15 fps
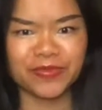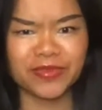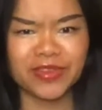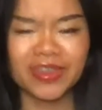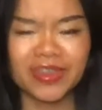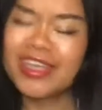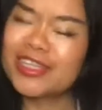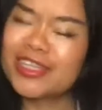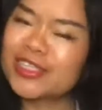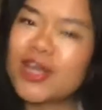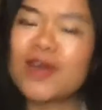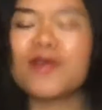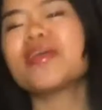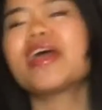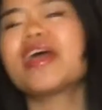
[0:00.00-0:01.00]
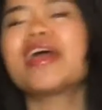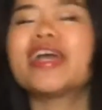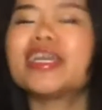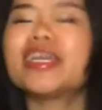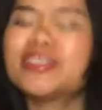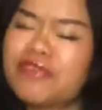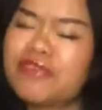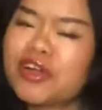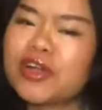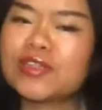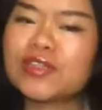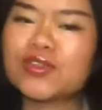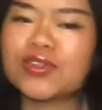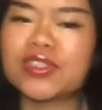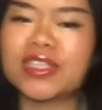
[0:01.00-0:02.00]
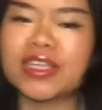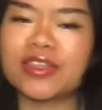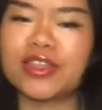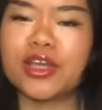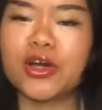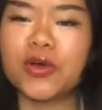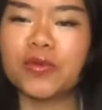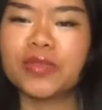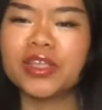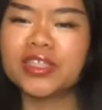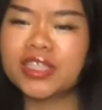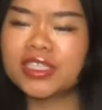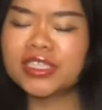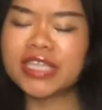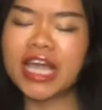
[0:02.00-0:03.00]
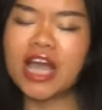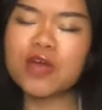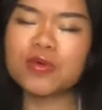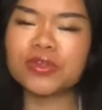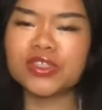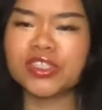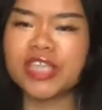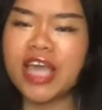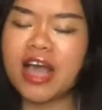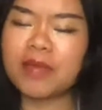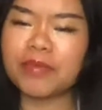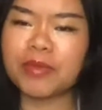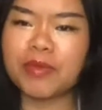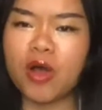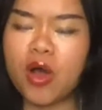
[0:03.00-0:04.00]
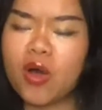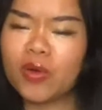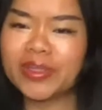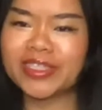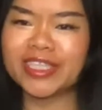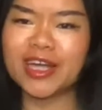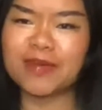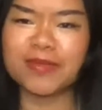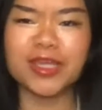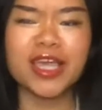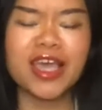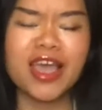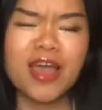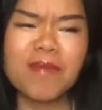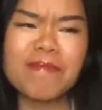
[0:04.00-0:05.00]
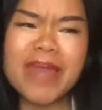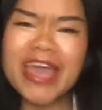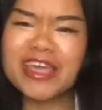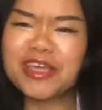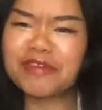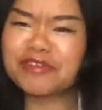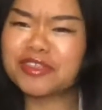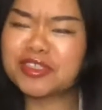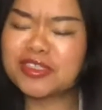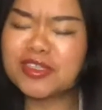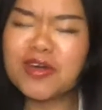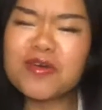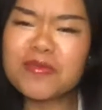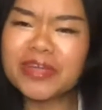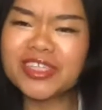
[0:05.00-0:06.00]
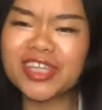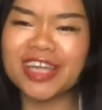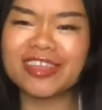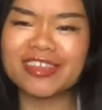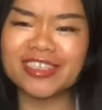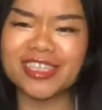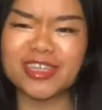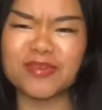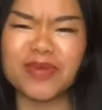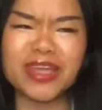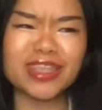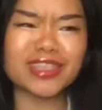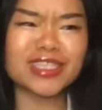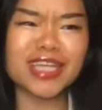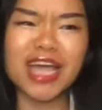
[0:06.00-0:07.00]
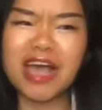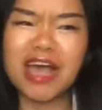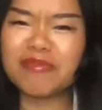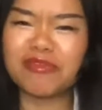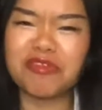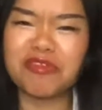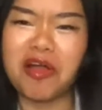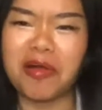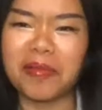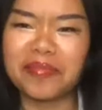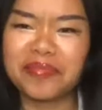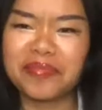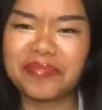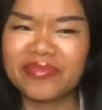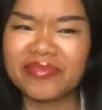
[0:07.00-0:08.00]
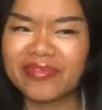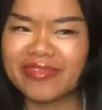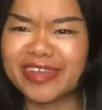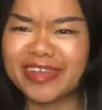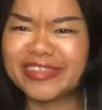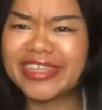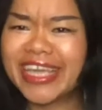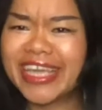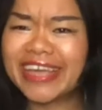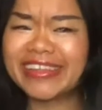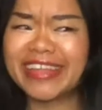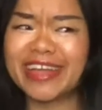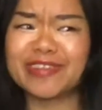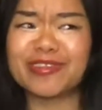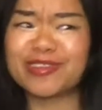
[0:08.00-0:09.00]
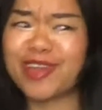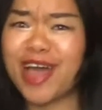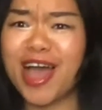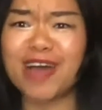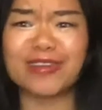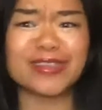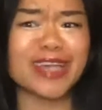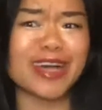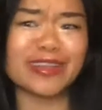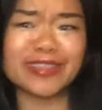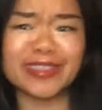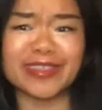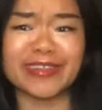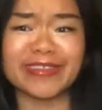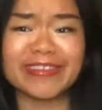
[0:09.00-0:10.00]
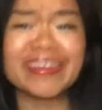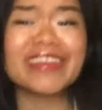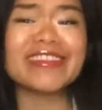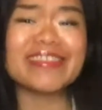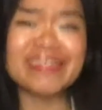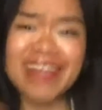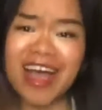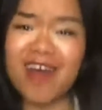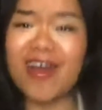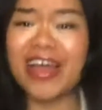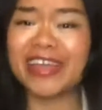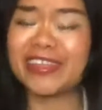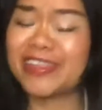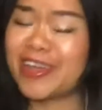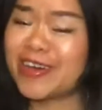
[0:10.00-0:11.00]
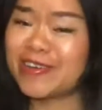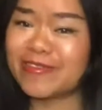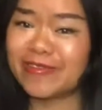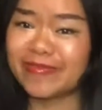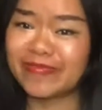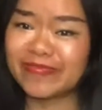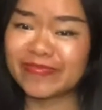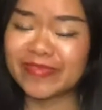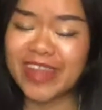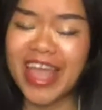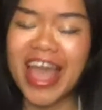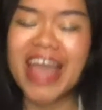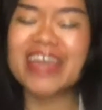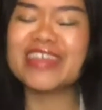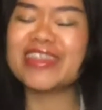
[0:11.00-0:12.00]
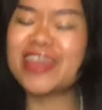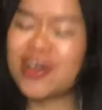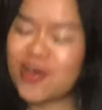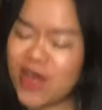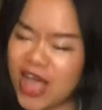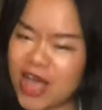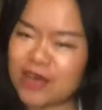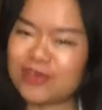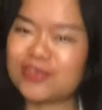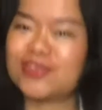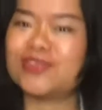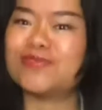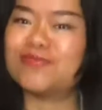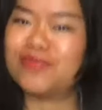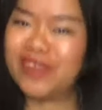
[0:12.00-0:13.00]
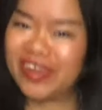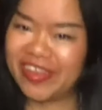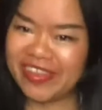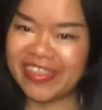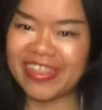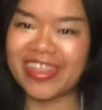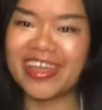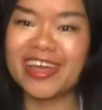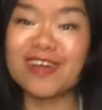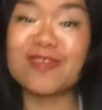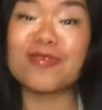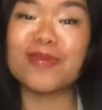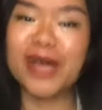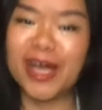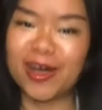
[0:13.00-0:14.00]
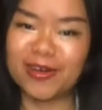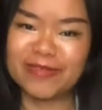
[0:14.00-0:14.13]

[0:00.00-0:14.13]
So it's very interesting, though. Since I was young, people always tell me, "May you have so much energy. Where does it come from?" As a kid, I don't know how to answer. Now I know. I know how to breathe. Well,